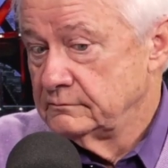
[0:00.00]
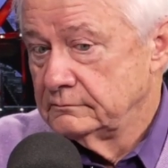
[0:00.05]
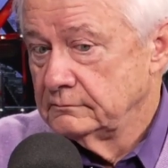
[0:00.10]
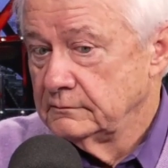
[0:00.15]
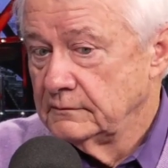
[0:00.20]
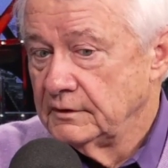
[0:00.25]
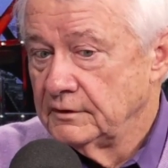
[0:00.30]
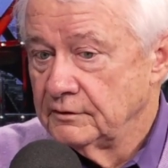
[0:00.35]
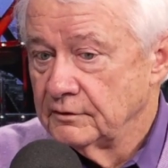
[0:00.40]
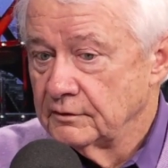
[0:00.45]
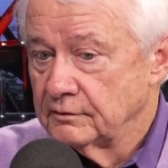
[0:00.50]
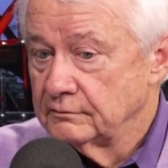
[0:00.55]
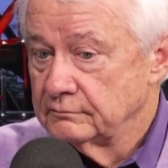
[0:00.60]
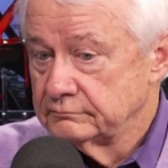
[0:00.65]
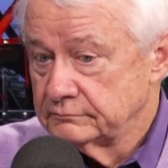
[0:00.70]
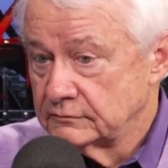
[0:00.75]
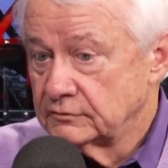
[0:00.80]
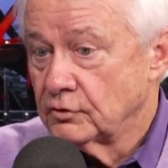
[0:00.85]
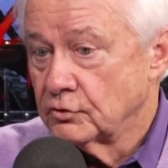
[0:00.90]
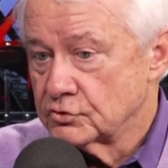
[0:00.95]
They're,
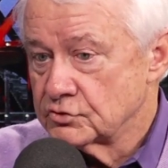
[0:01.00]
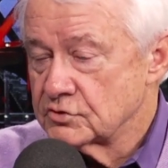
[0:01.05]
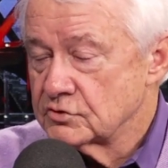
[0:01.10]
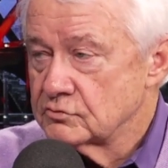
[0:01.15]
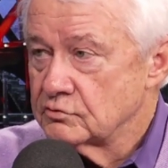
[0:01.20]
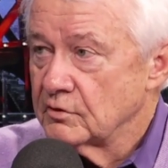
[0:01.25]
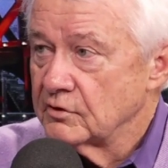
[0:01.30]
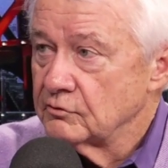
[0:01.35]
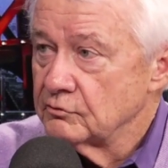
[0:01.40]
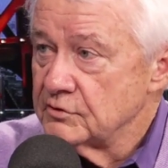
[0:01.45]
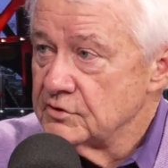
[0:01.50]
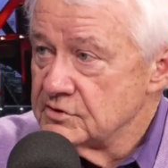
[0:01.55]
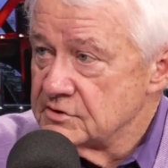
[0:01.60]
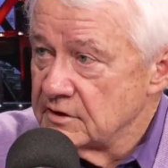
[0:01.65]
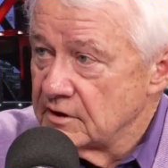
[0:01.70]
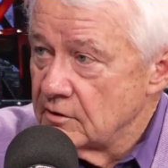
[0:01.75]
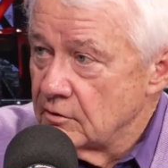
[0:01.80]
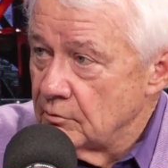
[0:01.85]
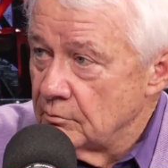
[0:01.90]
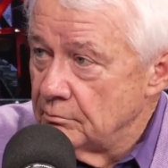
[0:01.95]
of course, that's one of the reasons they
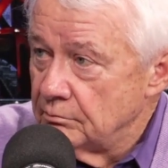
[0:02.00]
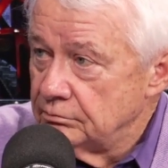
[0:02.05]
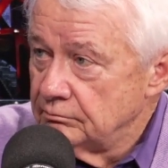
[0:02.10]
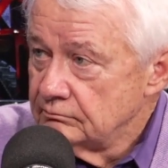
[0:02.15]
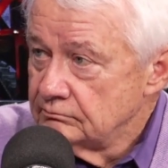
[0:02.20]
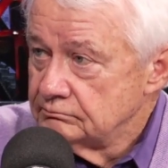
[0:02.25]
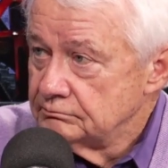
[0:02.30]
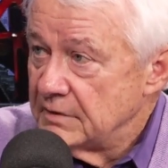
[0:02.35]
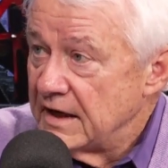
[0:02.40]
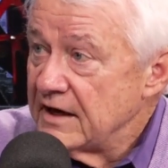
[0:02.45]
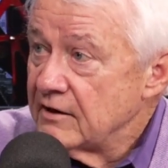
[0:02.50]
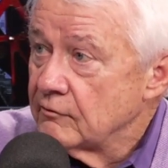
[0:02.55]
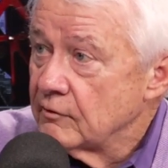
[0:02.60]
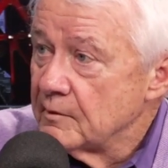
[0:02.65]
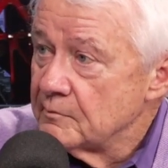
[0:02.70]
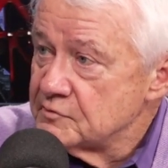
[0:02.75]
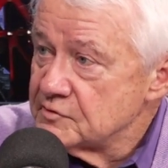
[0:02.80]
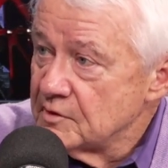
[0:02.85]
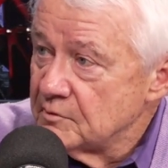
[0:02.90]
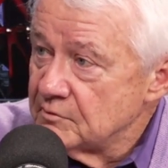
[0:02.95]
go
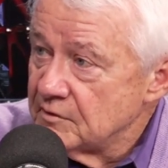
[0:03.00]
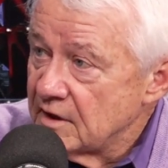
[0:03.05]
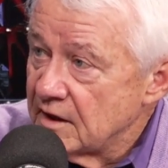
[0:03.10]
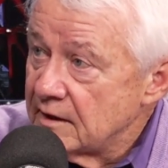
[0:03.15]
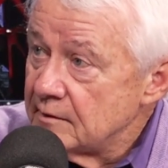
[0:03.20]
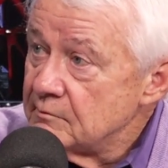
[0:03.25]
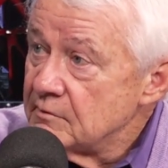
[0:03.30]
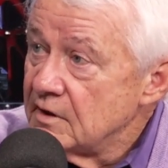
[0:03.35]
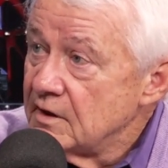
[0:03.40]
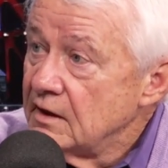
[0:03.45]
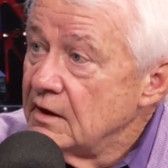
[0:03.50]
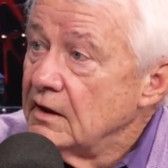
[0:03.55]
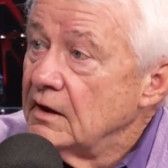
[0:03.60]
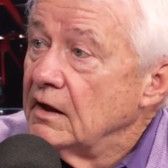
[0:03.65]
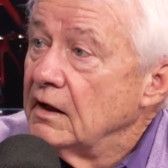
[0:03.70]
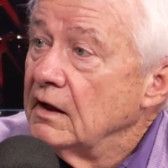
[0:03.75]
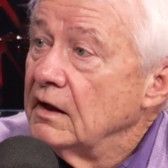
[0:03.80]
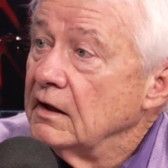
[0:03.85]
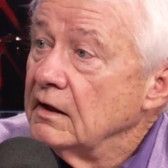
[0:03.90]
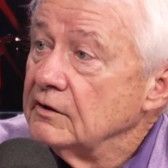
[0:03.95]
bankrupt sometime,
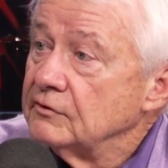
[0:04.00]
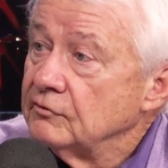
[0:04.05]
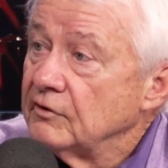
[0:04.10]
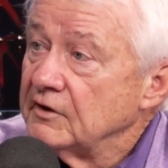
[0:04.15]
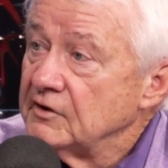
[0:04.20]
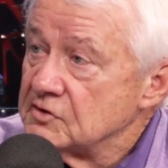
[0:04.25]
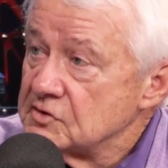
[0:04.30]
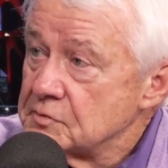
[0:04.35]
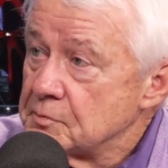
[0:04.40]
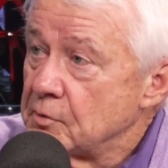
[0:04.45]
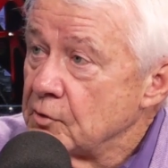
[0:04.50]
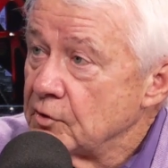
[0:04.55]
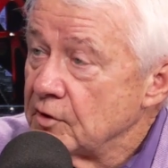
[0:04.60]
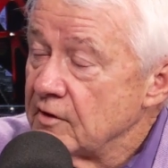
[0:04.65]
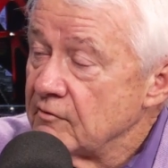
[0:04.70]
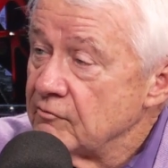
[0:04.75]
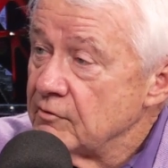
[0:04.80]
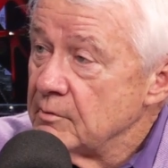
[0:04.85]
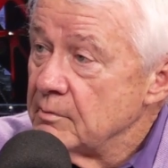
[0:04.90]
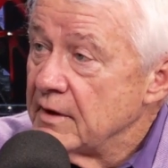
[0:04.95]
trying to support
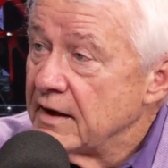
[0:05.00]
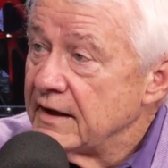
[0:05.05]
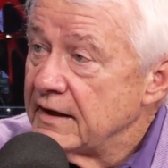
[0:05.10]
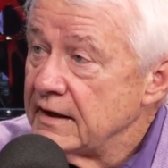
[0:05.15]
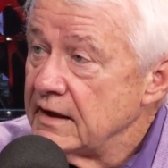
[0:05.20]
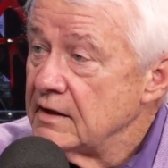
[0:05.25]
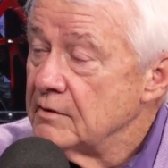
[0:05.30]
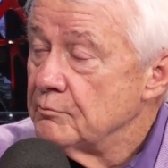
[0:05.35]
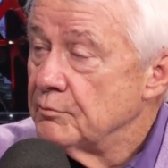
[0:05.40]
everybody.